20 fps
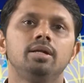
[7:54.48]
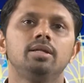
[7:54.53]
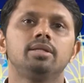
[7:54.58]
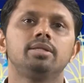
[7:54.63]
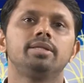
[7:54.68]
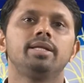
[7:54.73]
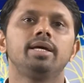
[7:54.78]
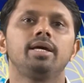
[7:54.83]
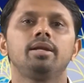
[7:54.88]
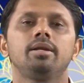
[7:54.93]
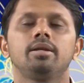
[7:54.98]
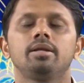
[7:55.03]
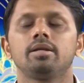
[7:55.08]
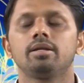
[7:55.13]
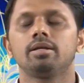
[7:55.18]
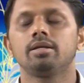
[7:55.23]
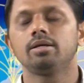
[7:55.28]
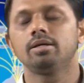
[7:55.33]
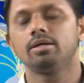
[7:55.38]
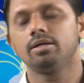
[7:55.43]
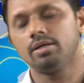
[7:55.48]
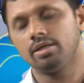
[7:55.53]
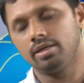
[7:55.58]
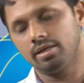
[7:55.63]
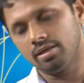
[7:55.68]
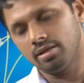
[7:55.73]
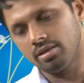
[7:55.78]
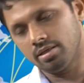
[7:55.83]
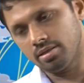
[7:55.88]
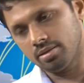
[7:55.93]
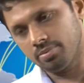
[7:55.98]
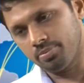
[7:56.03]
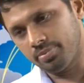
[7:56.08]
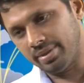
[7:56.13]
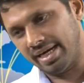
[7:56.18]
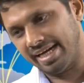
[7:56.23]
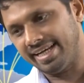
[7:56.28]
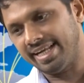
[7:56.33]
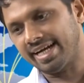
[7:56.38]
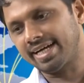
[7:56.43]
then
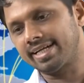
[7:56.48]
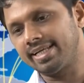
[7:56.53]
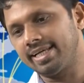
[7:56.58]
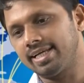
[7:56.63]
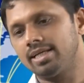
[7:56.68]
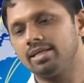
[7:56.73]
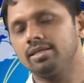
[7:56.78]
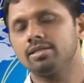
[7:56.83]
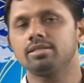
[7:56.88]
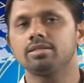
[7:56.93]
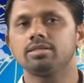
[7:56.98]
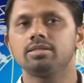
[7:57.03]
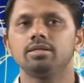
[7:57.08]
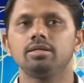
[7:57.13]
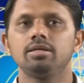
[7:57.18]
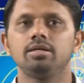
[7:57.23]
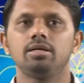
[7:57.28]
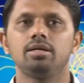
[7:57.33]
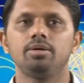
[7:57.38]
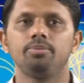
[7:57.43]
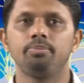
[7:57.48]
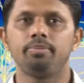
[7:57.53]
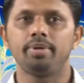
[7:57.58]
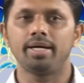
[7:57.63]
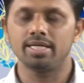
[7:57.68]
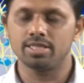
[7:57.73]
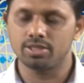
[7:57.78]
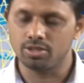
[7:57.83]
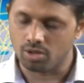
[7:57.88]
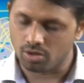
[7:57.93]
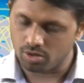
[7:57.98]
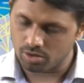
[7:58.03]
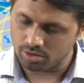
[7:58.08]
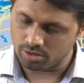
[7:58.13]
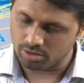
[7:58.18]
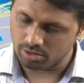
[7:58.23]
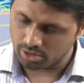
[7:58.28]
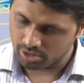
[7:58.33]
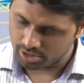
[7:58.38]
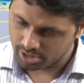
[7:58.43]
predicting based
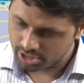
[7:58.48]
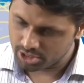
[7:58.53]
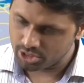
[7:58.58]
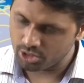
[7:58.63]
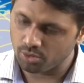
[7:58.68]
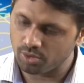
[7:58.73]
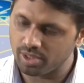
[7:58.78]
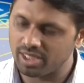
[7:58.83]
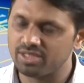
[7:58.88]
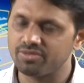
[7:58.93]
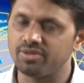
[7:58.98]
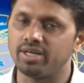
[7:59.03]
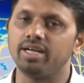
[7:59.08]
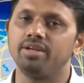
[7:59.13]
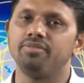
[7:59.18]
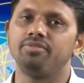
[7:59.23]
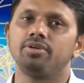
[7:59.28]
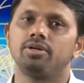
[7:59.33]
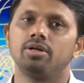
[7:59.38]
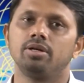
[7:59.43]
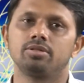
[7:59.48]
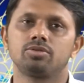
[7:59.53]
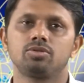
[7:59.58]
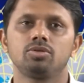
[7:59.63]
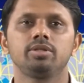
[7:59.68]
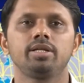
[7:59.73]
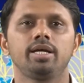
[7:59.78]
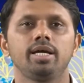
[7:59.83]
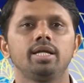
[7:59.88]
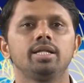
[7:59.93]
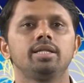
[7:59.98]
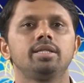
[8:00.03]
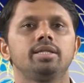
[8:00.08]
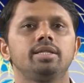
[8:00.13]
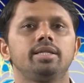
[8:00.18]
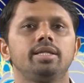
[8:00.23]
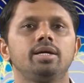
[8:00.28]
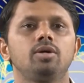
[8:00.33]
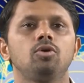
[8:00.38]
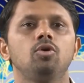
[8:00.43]
on these theories is very difficult. So,
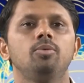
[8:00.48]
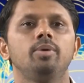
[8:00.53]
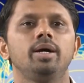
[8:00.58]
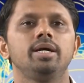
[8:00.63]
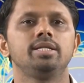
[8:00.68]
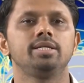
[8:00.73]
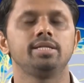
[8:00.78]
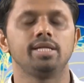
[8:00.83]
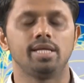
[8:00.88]
they go by these